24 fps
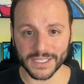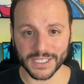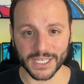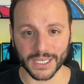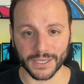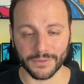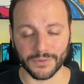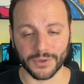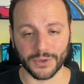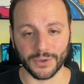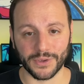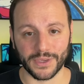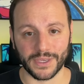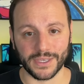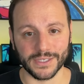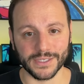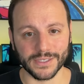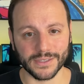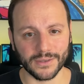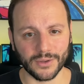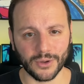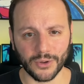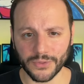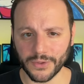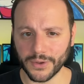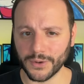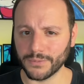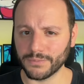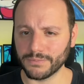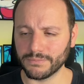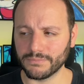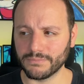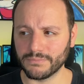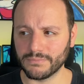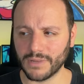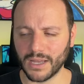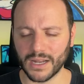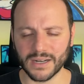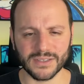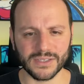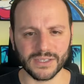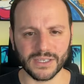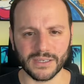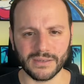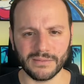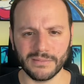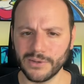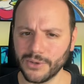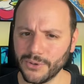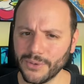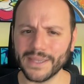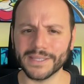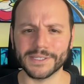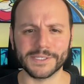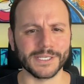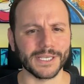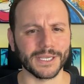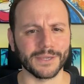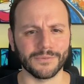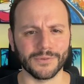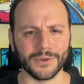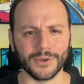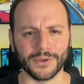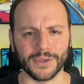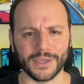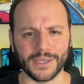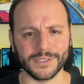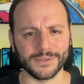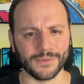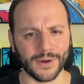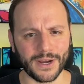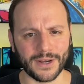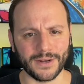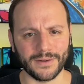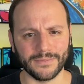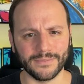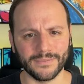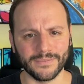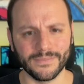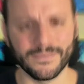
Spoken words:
sick of cookies. Although, honestly, who gets sick of cookies, right?